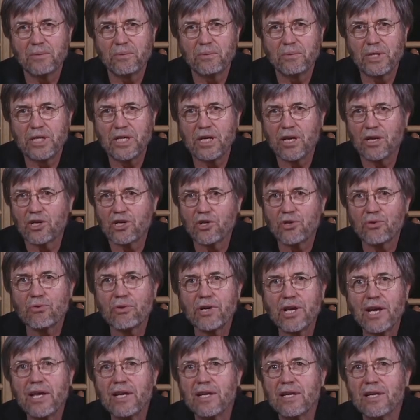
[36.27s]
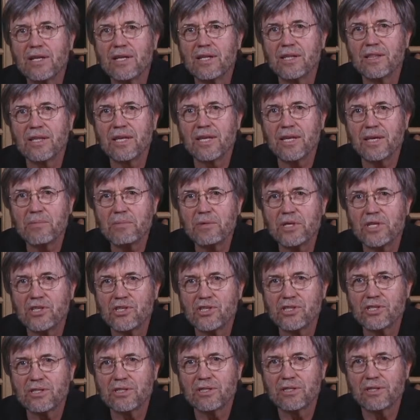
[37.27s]
we are created in the
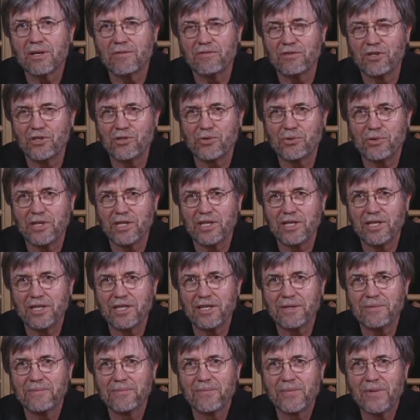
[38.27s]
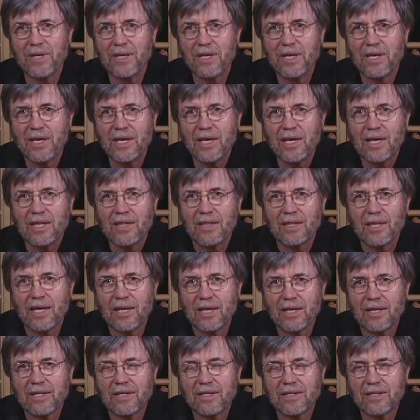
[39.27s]
image of the Trinity,
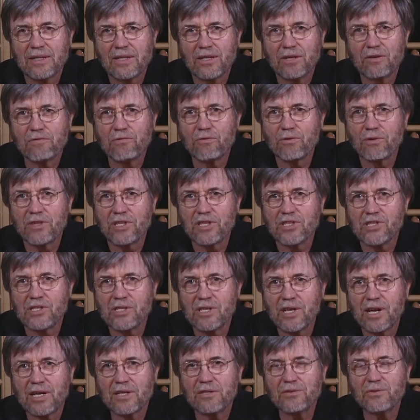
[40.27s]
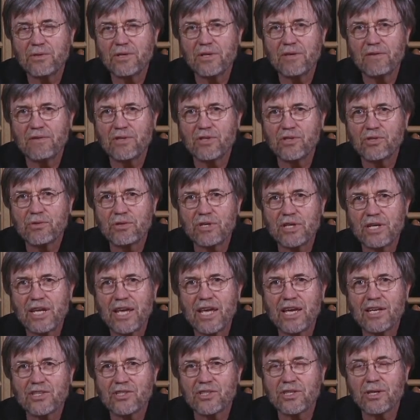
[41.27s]
that therefore this doctrine of the Trinity
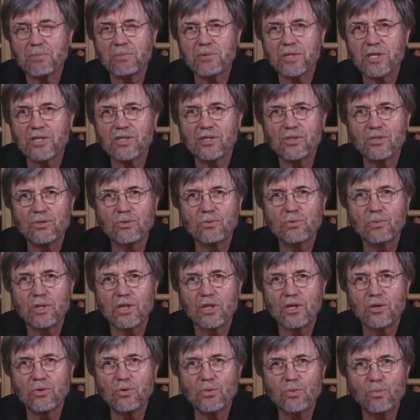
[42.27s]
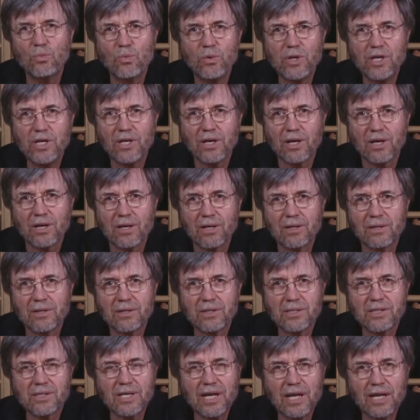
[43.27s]
has something to do with who we are.
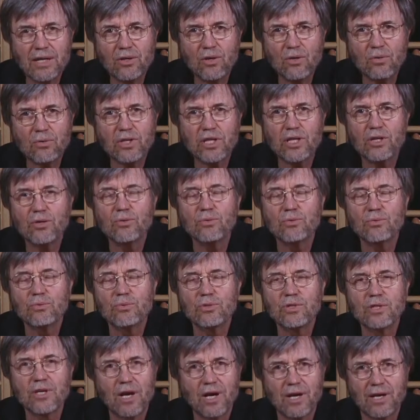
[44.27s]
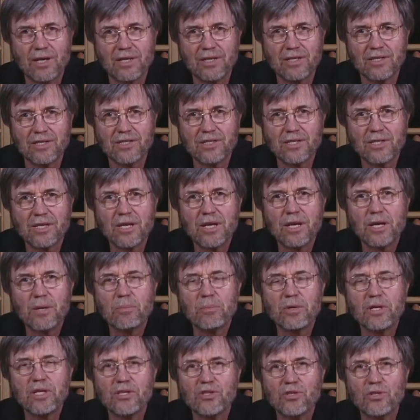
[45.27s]
It's not only who God is,
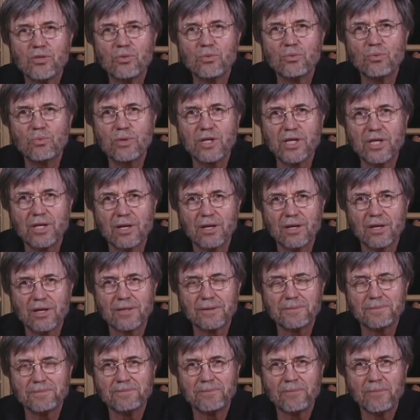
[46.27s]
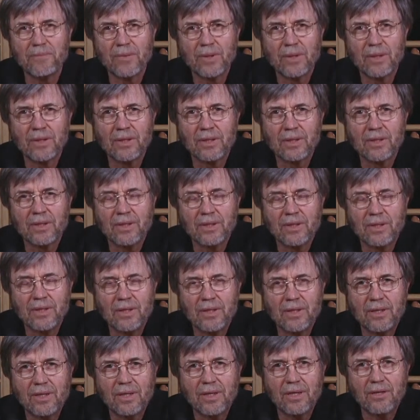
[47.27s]
but it's who we are.
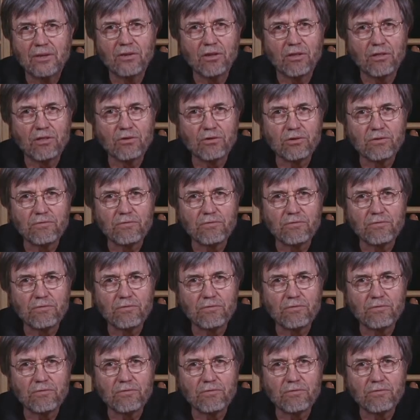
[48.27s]
In the